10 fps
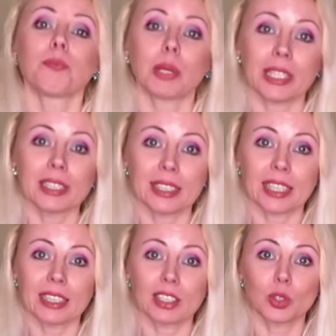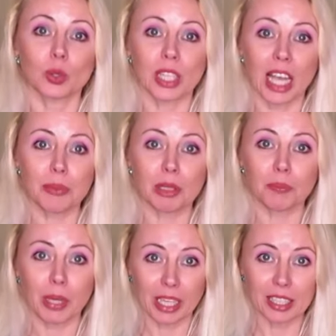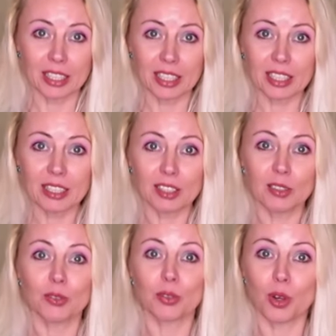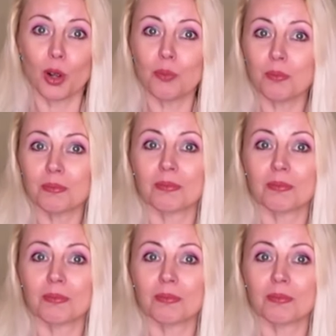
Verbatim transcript: printed to diamond painting from